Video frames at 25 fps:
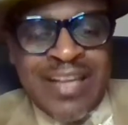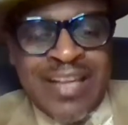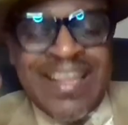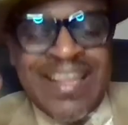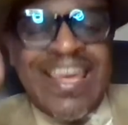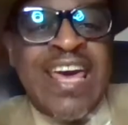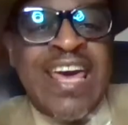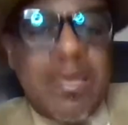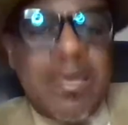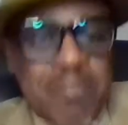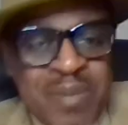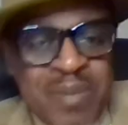the
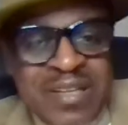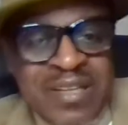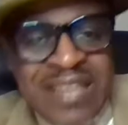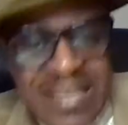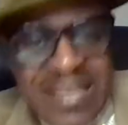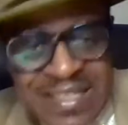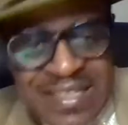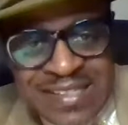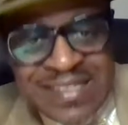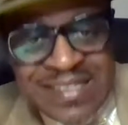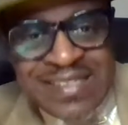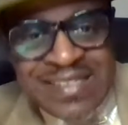
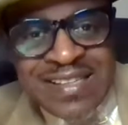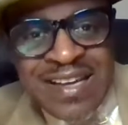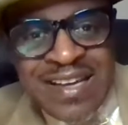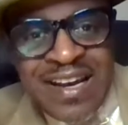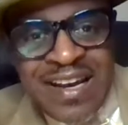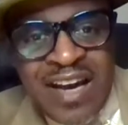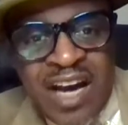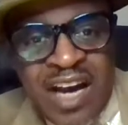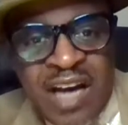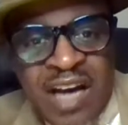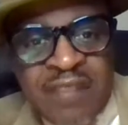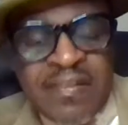impetus
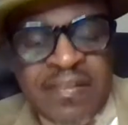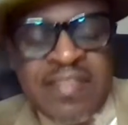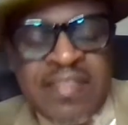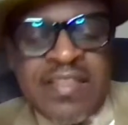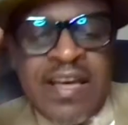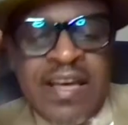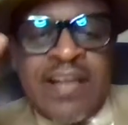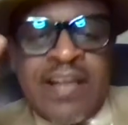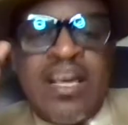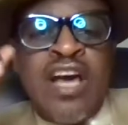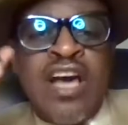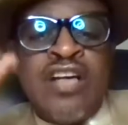of a
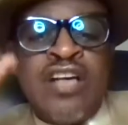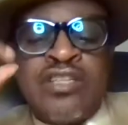thing.